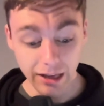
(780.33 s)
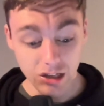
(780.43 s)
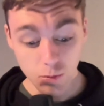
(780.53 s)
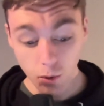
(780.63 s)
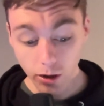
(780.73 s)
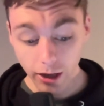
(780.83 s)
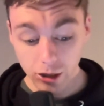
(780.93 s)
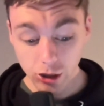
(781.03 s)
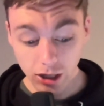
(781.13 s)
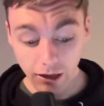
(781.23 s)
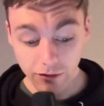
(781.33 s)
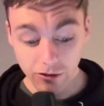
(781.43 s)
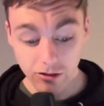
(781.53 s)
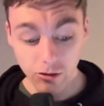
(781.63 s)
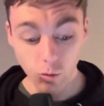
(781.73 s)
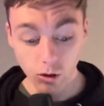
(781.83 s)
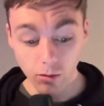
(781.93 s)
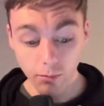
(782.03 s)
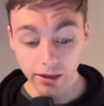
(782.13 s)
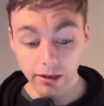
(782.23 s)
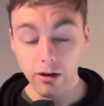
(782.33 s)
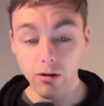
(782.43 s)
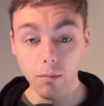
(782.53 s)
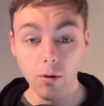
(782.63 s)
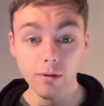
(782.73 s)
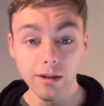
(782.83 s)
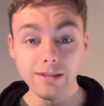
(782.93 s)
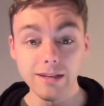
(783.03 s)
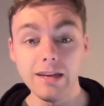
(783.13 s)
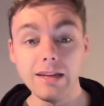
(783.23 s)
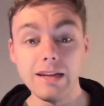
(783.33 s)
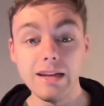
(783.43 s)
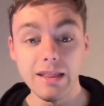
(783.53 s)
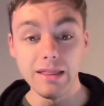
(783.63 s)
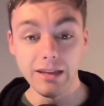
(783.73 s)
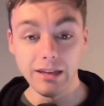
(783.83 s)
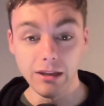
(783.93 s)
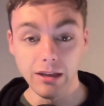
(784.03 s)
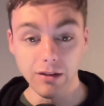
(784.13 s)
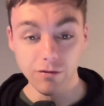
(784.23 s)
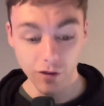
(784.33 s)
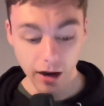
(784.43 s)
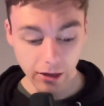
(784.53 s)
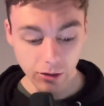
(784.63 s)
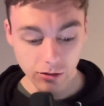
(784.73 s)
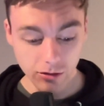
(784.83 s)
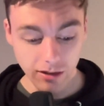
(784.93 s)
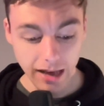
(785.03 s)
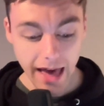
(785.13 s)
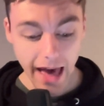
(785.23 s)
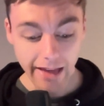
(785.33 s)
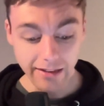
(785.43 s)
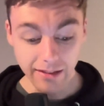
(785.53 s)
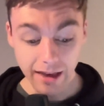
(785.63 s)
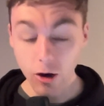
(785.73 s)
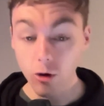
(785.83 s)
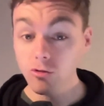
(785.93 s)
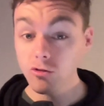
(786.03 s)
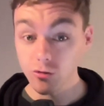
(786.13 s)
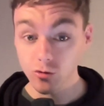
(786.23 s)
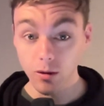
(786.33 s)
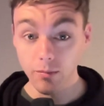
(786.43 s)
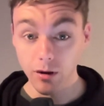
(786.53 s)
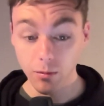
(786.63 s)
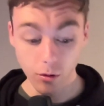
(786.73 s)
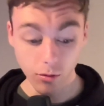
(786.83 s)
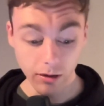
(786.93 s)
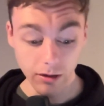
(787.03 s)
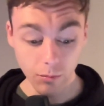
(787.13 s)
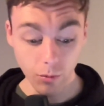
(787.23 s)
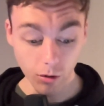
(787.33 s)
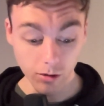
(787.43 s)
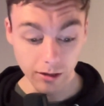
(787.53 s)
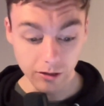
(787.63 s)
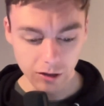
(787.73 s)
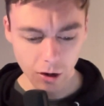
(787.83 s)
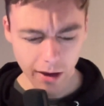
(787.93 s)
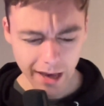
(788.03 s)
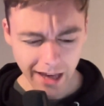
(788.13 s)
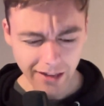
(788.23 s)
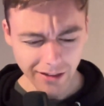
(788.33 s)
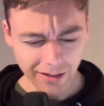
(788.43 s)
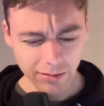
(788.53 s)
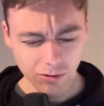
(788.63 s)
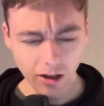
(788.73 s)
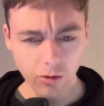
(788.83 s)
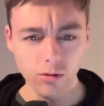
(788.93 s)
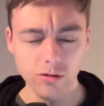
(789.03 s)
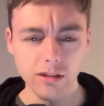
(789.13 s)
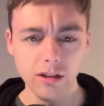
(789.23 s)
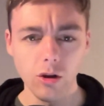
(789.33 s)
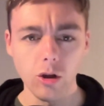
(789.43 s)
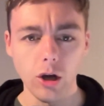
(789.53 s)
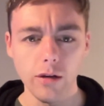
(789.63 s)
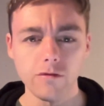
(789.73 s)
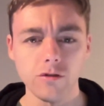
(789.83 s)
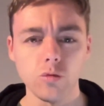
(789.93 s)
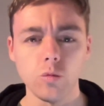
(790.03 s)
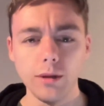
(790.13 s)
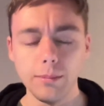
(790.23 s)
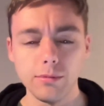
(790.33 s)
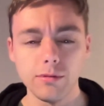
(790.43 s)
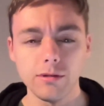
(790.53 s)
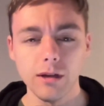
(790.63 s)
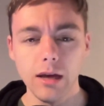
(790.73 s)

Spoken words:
Spokane Chiefs will be their opponent in the finals, as they also swept their opponent, Portland. So it just seems like we were seeing a lot of sweeps